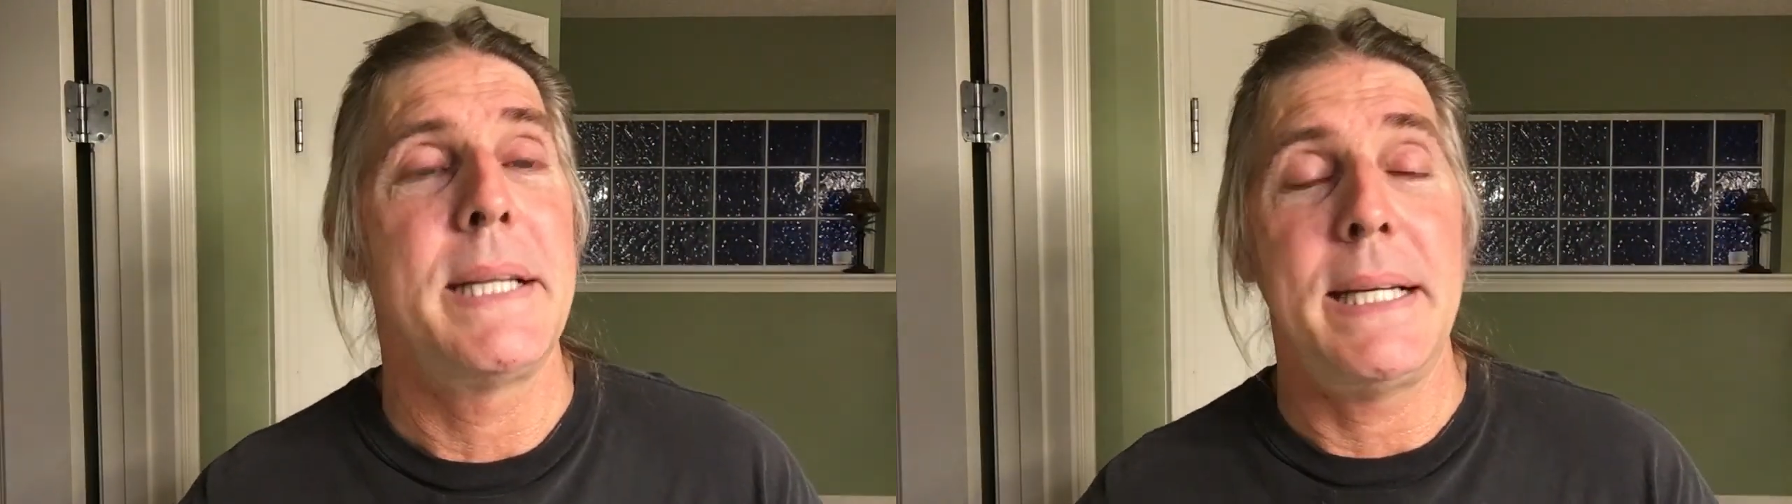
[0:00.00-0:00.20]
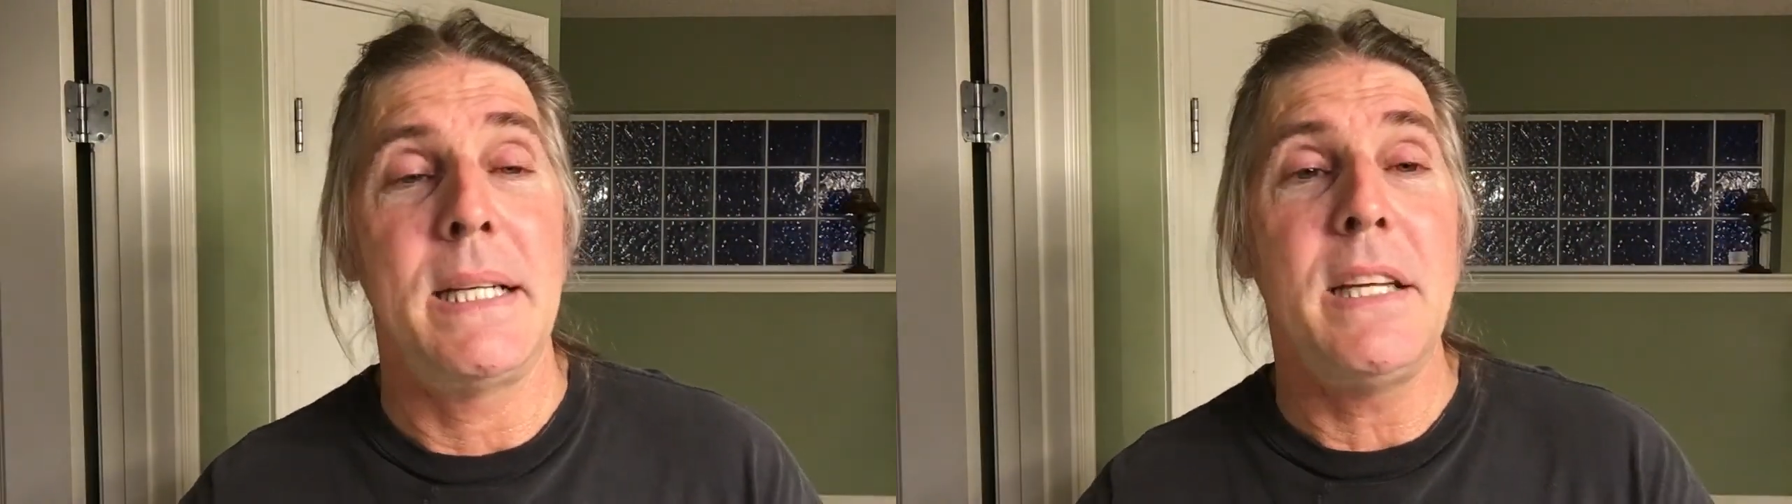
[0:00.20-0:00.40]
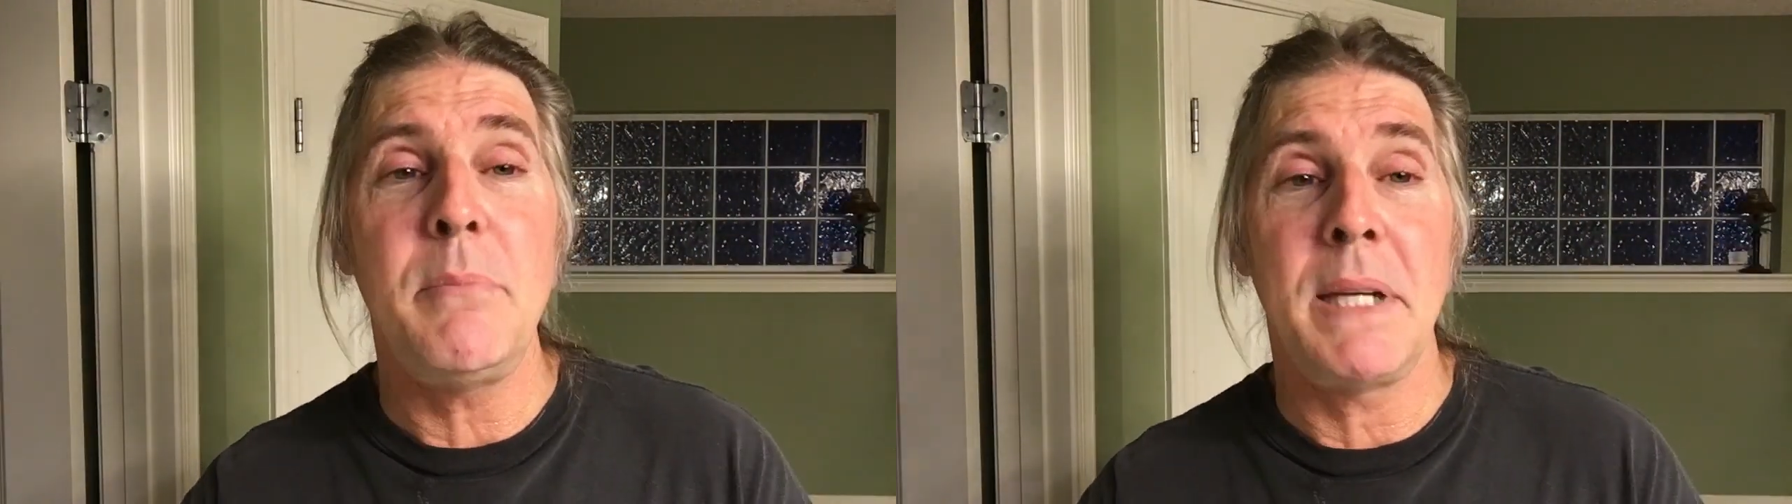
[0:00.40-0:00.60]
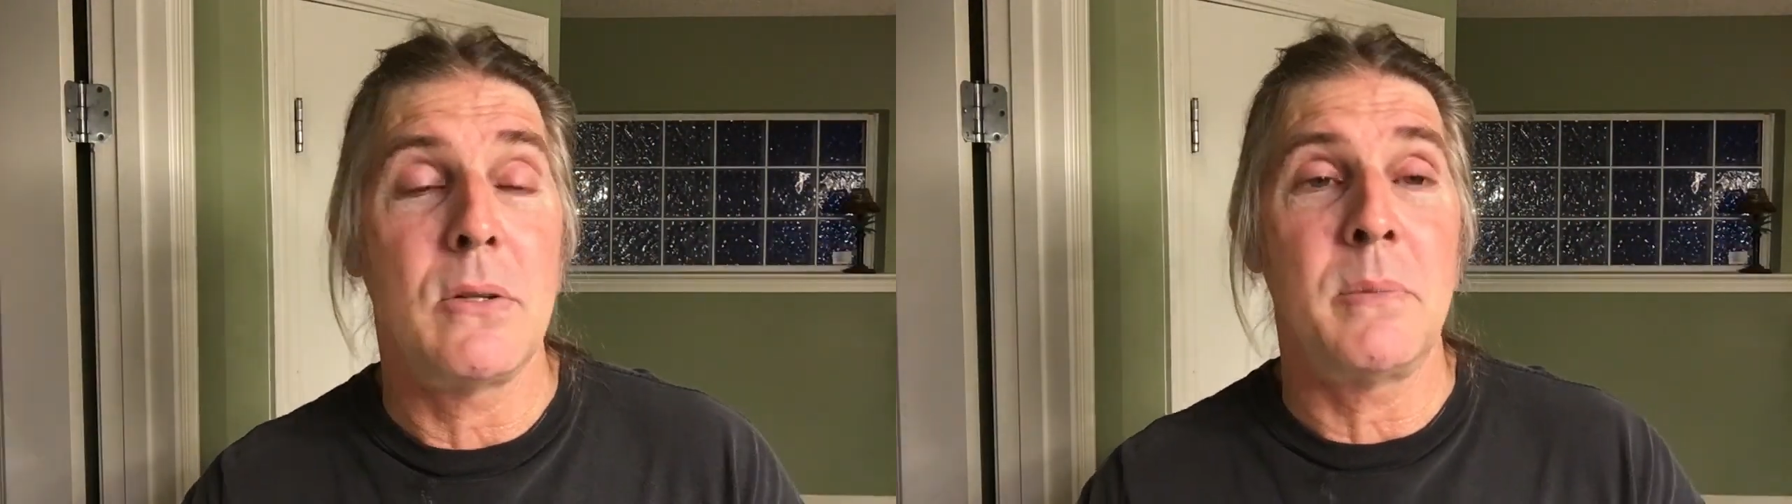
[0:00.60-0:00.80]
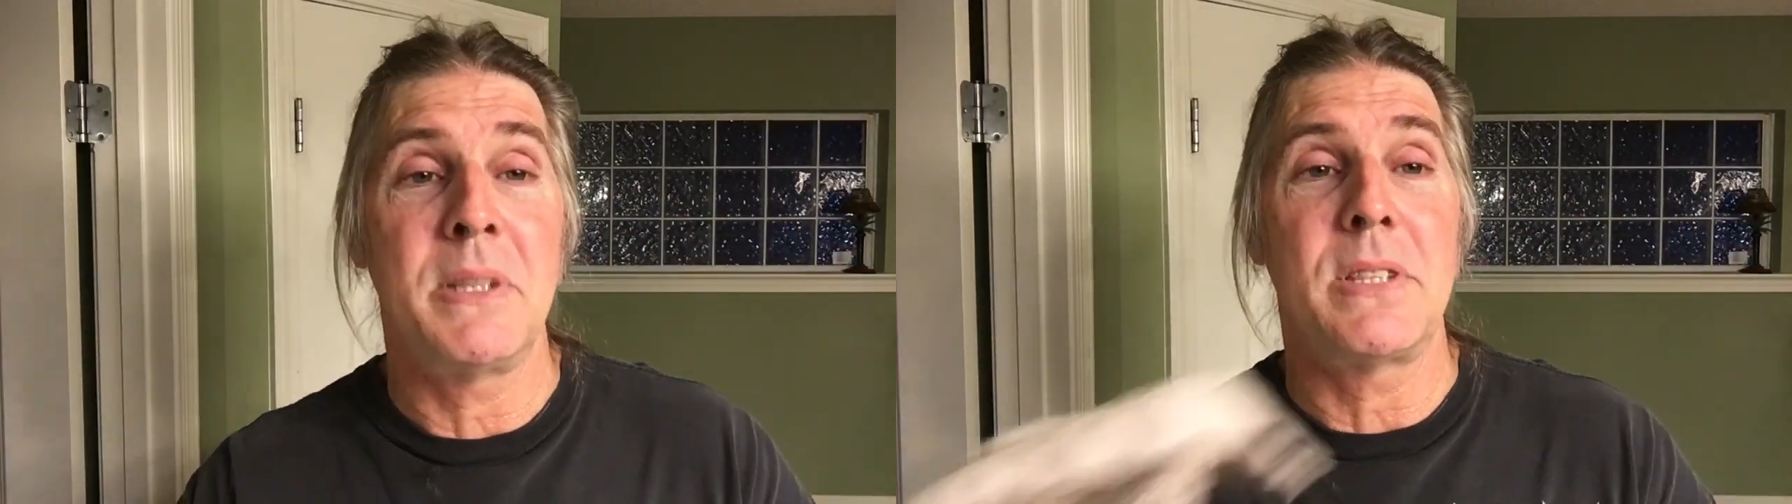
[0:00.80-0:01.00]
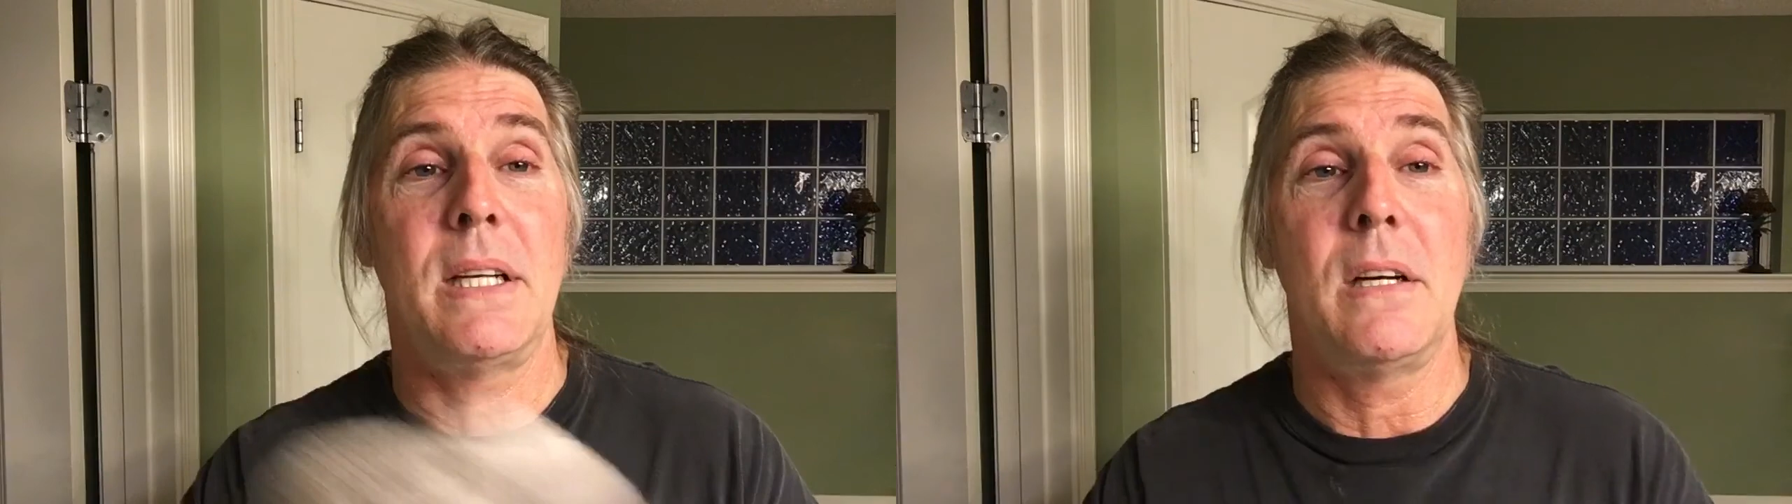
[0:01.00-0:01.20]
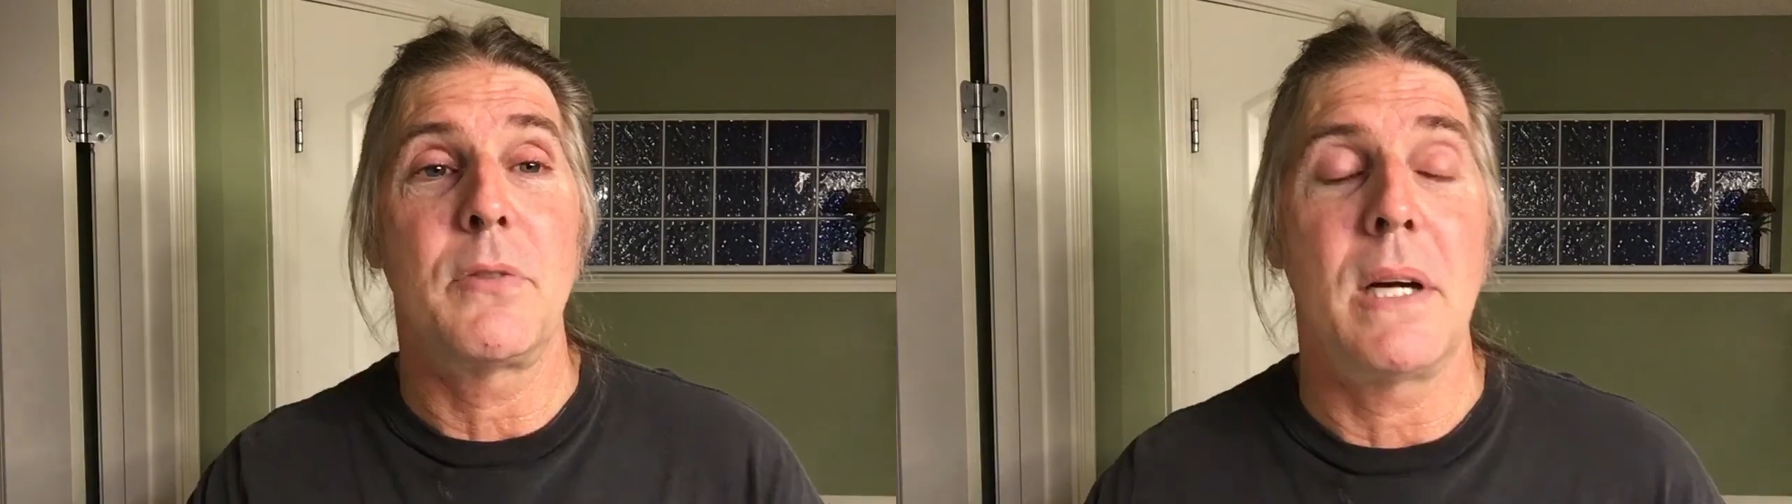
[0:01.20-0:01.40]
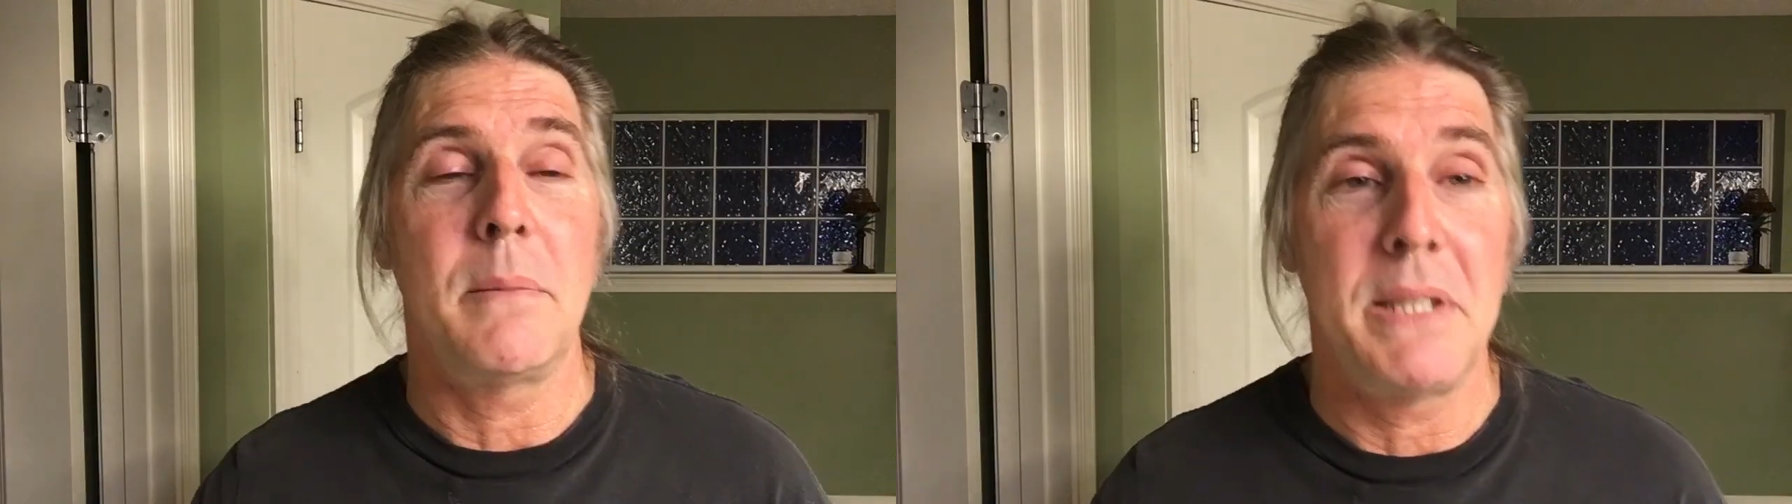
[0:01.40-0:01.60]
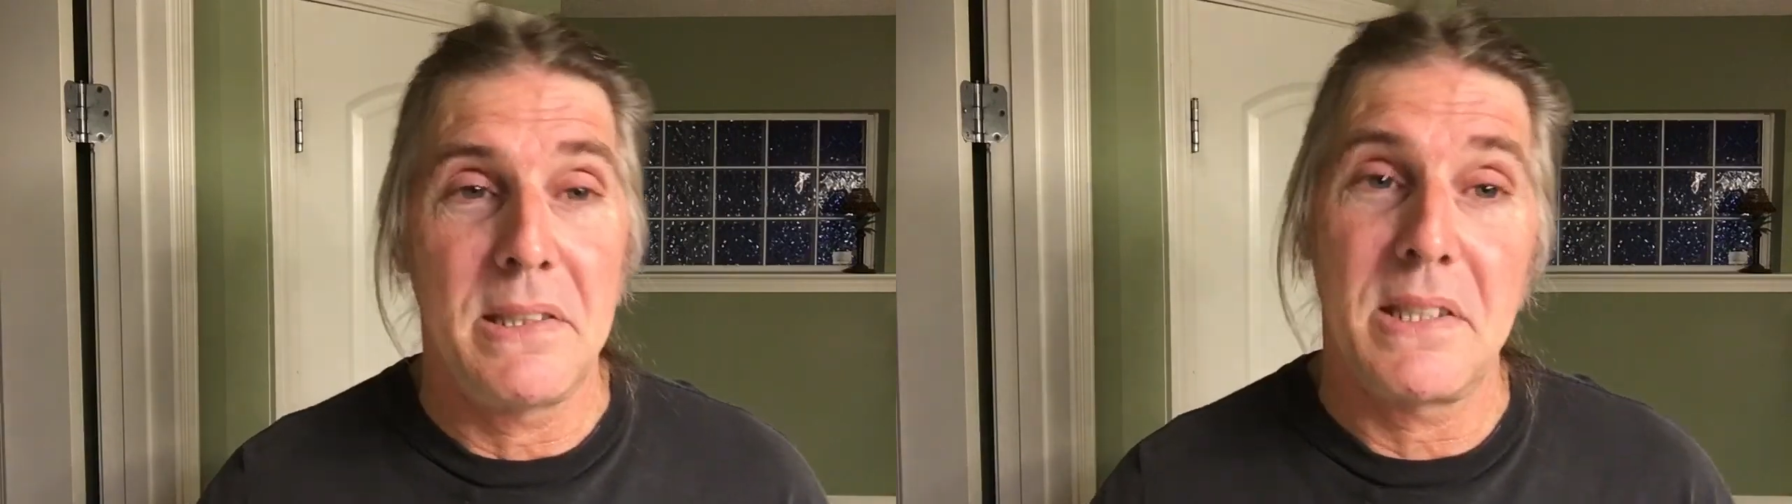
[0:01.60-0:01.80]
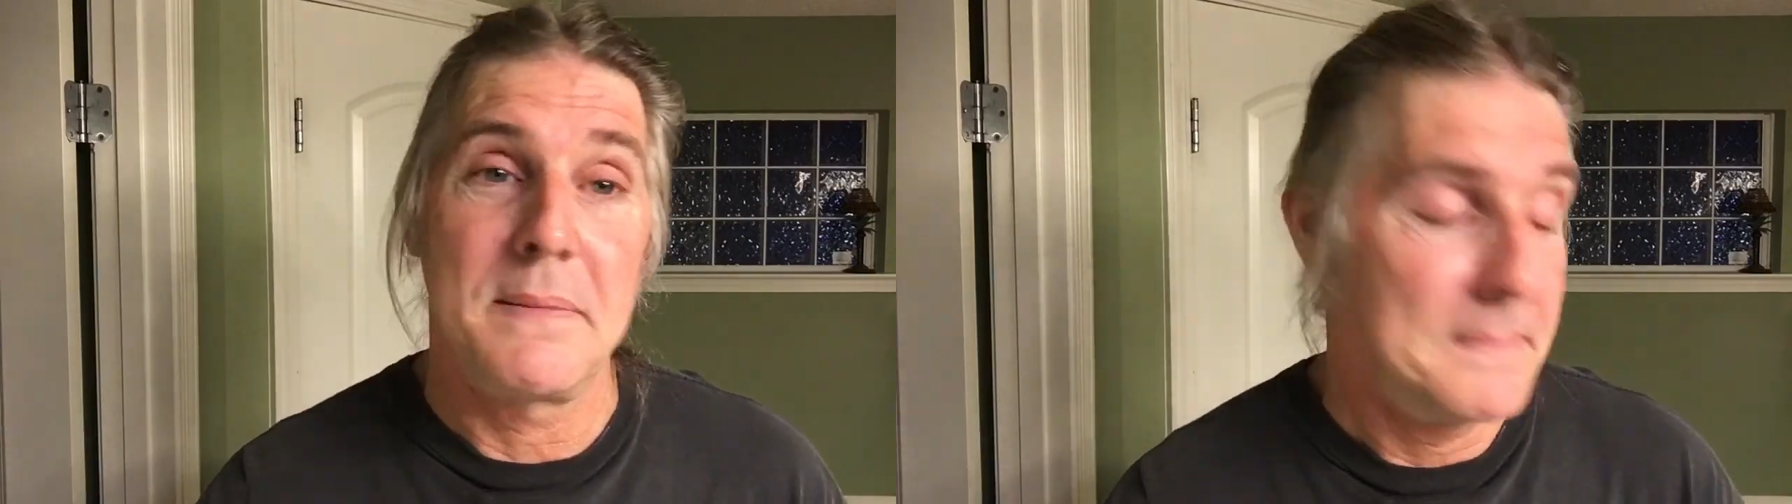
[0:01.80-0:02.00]
and leave me comments. I love
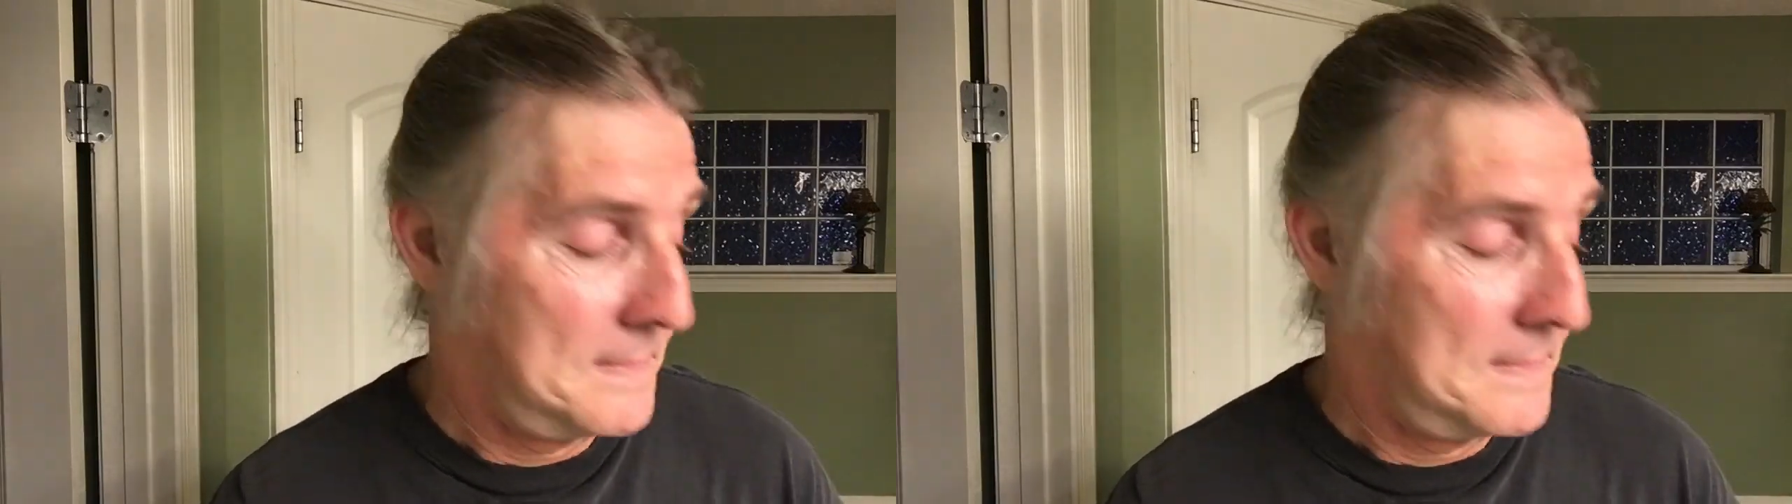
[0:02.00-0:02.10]
comments.